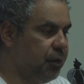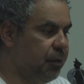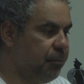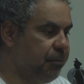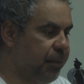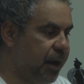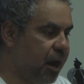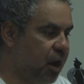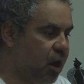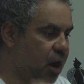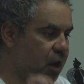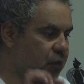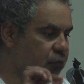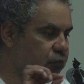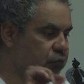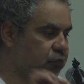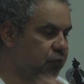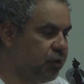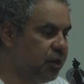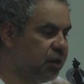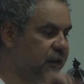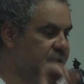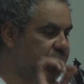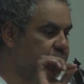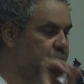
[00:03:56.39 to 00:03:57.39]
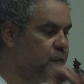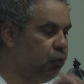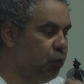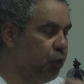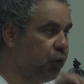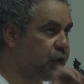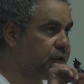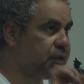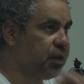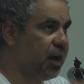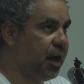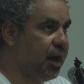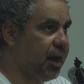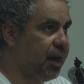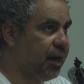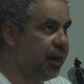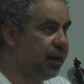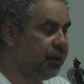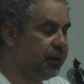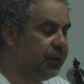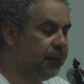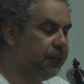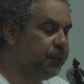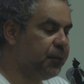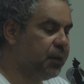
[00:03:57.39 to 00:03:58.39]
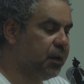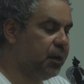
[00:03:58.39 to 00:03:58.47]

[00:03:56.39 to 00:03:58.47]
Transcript: But I really worked hard.